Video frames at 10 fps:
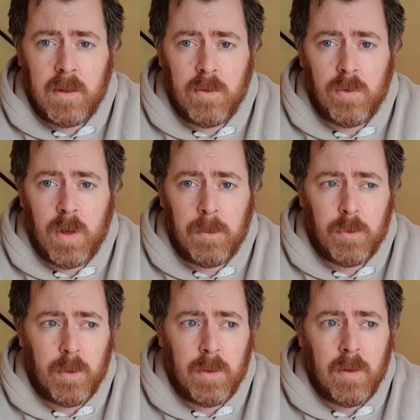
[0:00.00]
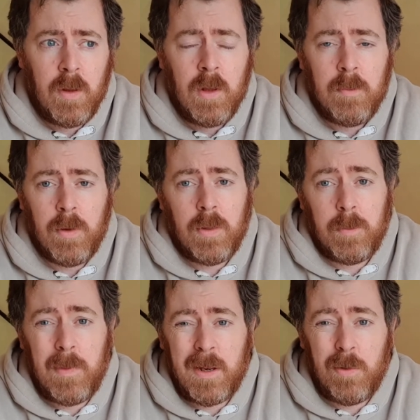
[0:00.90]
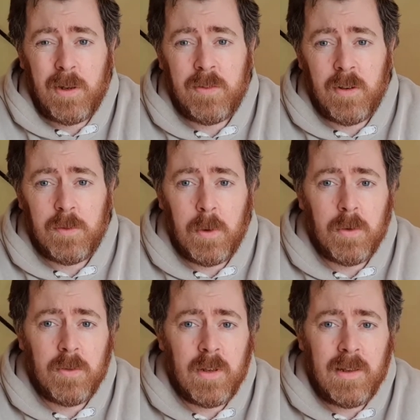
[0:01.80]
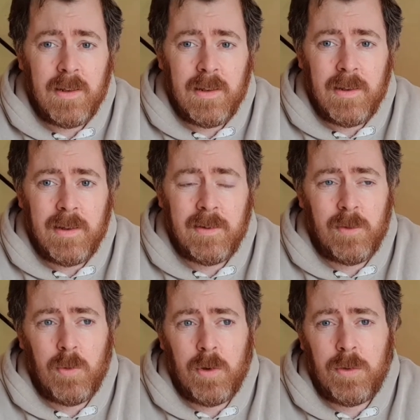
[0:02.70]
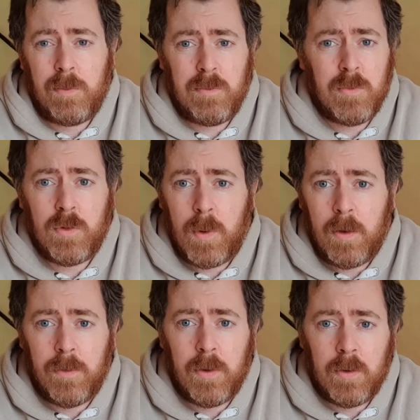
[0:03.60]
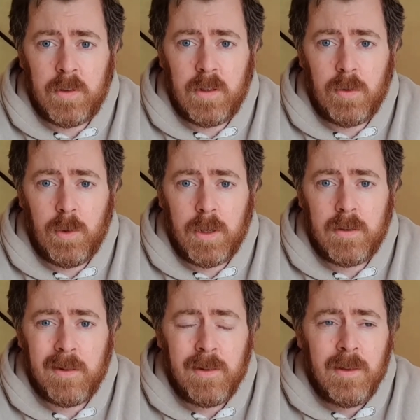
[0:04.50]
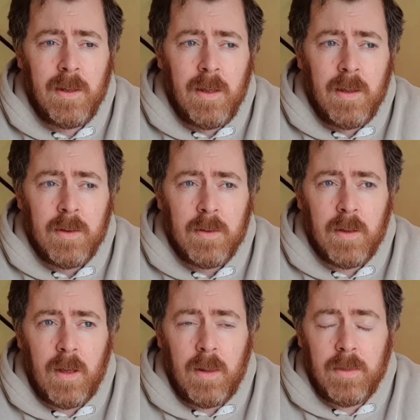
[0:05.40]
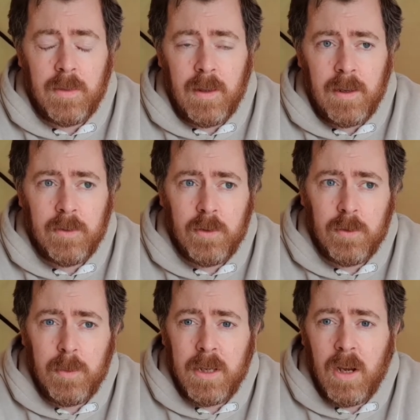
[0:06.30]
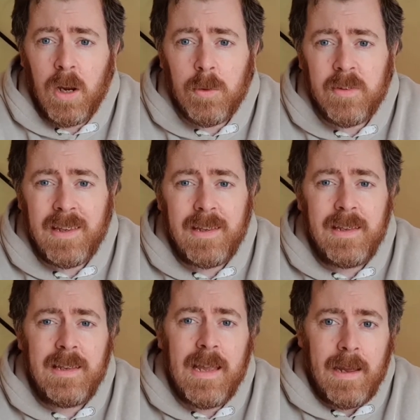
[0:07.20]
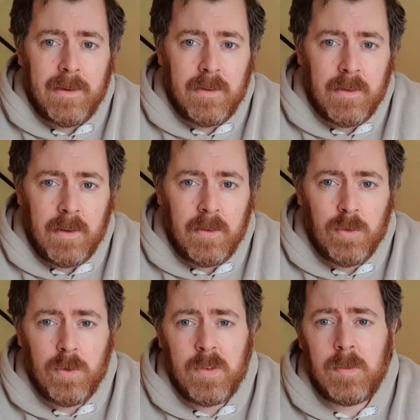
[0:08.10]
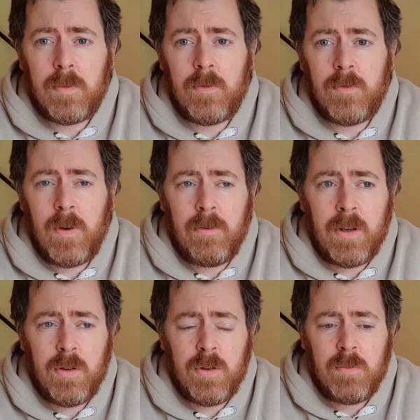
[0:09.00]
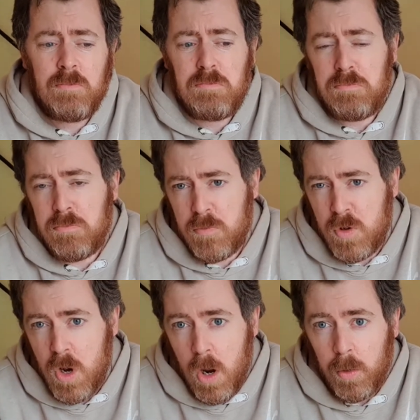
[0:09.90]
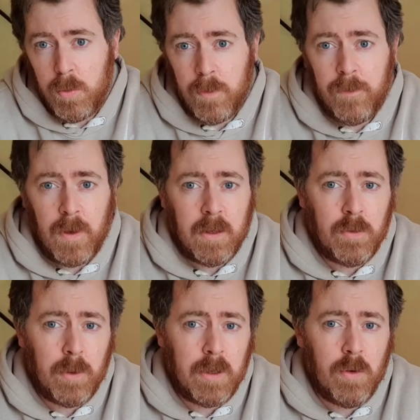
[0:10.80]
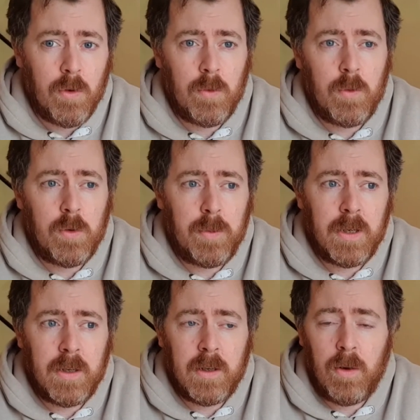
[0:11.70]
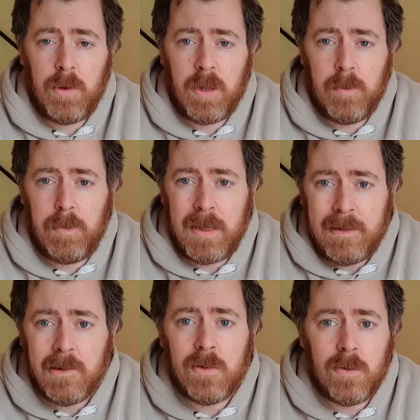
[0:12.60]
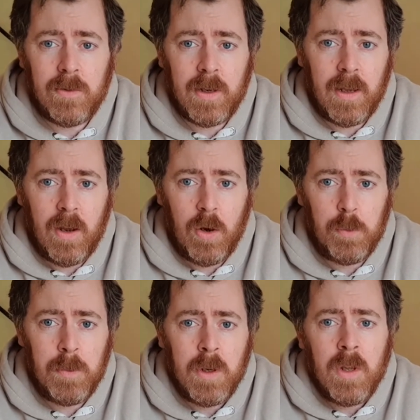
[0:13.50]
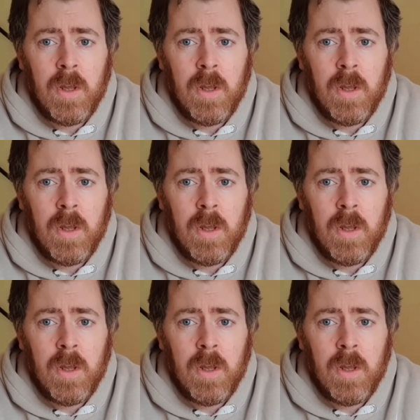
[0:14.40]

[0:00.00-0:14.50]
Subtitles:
it all comes with. But the main question, I suppose, is it worth 12, 13 quid? The answer to me, I would say yes. Is all of it very good? No, the fake sweet corn will be going in the bin as soon as I get home.